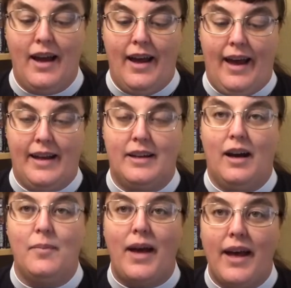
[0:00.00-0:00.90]
And
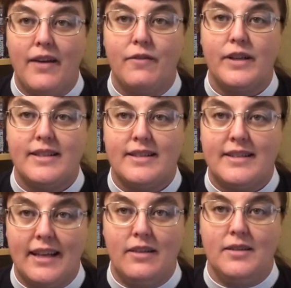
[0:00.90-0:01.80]
come every
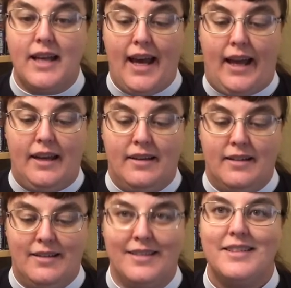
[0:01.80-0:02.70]
single day.
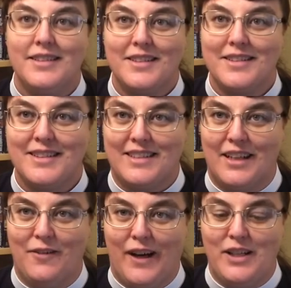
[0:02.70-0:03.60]
See
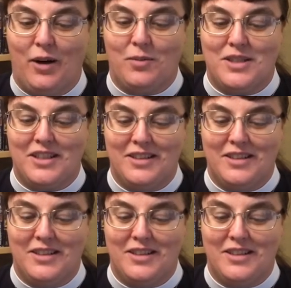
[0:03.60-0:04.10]
if I don't.